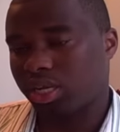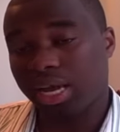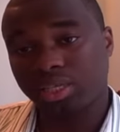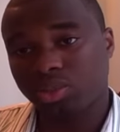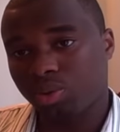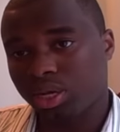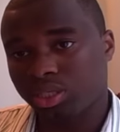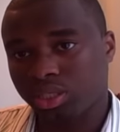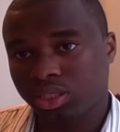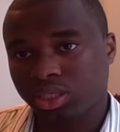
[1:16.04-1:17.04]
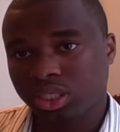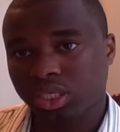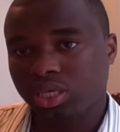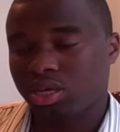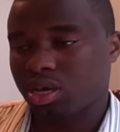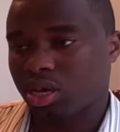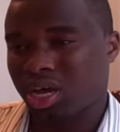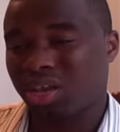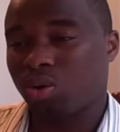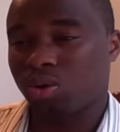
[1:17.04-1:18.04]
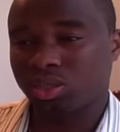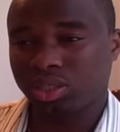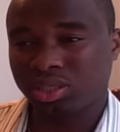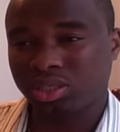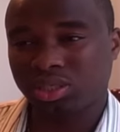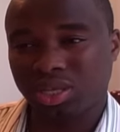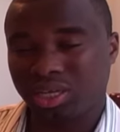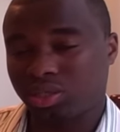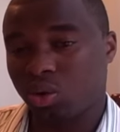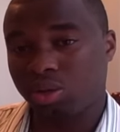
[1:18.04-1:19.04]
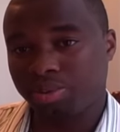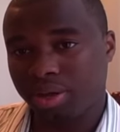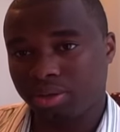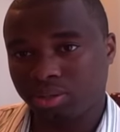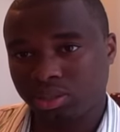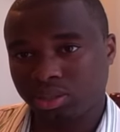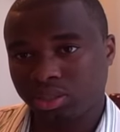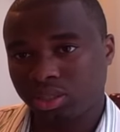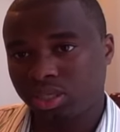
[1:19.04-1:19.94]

Night sweats. I lost like 30 pounds.